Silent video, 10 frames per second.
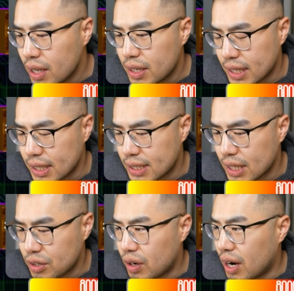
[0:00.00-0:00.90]
You're going to
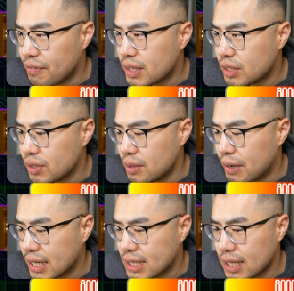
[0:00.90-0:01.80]
synchro off into the
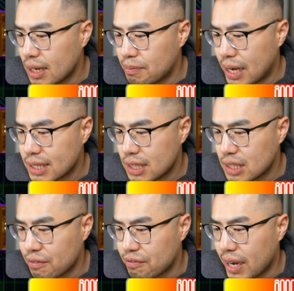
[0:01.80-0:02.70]
Baxia. Baxia's
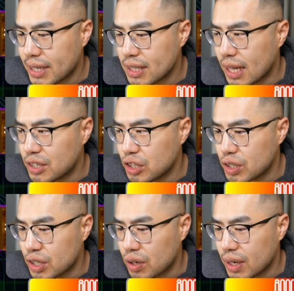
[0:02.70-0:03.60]
effect allows you to
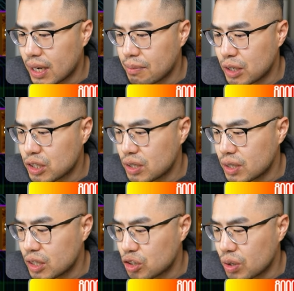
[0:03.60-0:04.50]
target a monster you
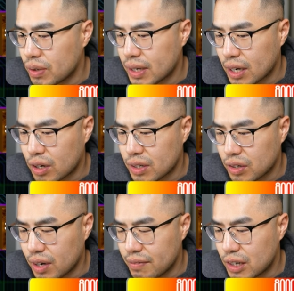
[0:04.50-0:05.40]
control and a card in your
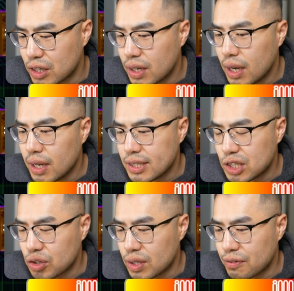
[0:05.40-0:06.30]
graveyard.
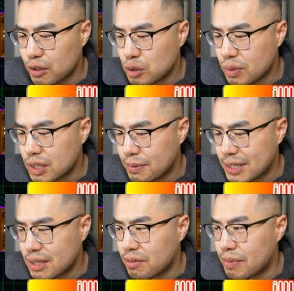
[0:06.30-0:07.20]
Destroy the first one, special
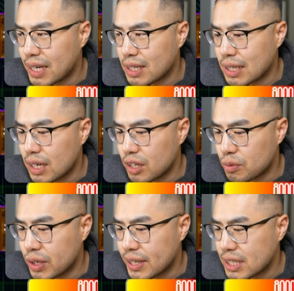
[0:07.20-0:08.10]
summon back the other
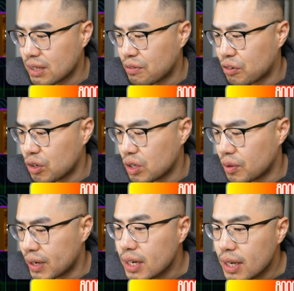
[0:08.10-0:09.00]
one that's level 4 or
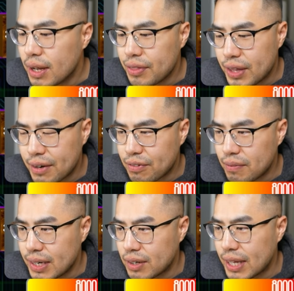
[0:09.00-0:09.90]
lower. Then from
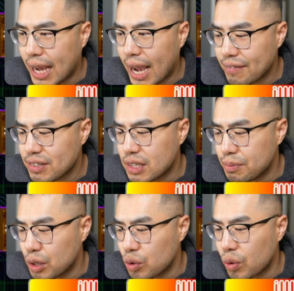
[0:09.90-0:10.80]
here, they have to
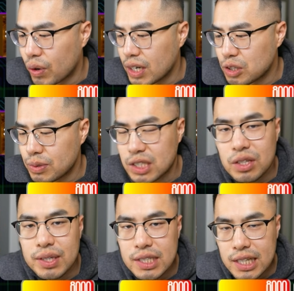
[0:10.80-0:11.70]
Nibiru, or else we just go
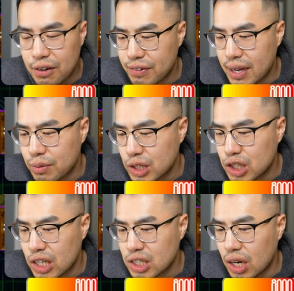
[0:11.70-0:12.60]
into Chao Fang, which
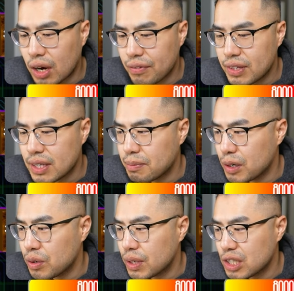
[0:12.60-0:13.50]
shuts off the
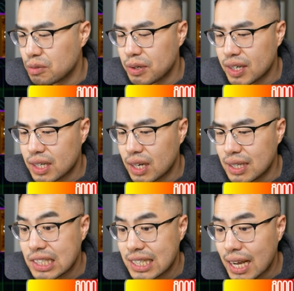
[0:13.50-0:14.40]
Nibiru because your opponent cannot
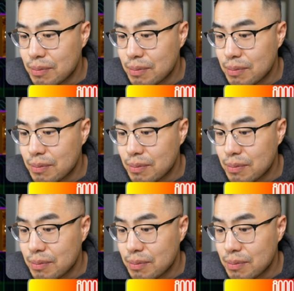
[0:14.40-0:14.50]
use light